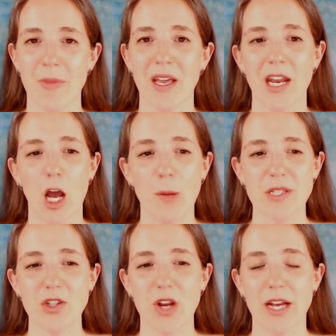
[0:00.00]
It helps
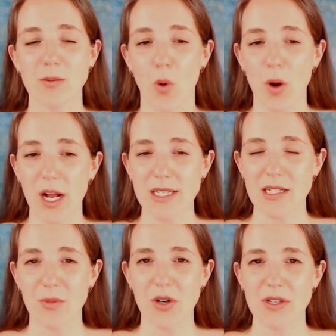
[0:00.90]
attract more
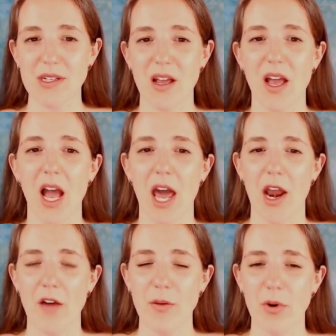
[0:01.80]
customers and
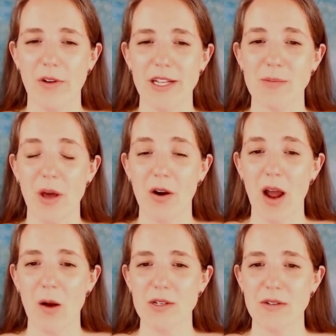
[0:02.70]
often provides better
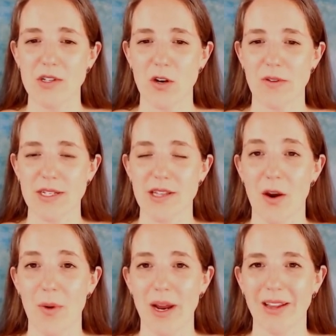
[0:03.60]
hours of service than a
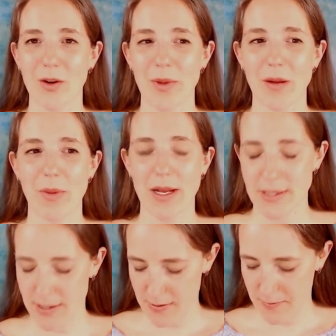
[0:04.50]
regular big bus.